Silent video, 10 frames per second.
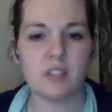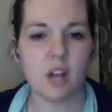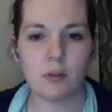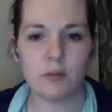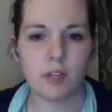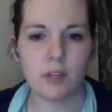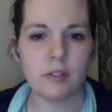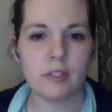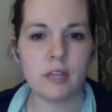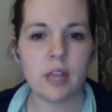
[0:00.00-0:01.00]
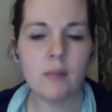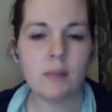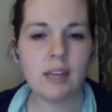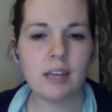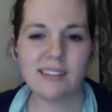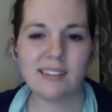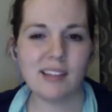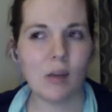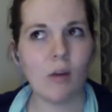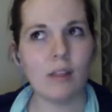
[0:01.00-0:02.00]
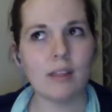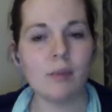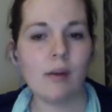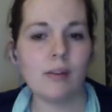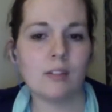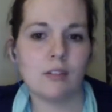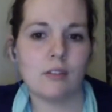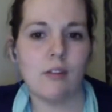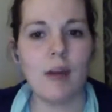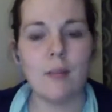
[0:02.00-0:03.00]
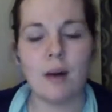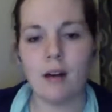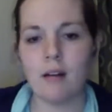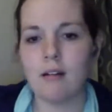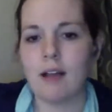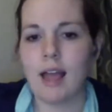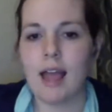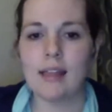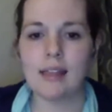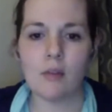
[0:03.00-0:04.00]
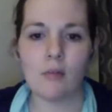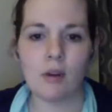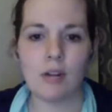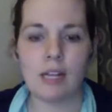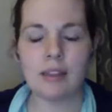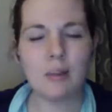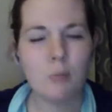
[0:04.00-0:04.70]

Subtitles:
5-star reviews because they're like, well, that's probably just her grandma or her aunt that wrote it.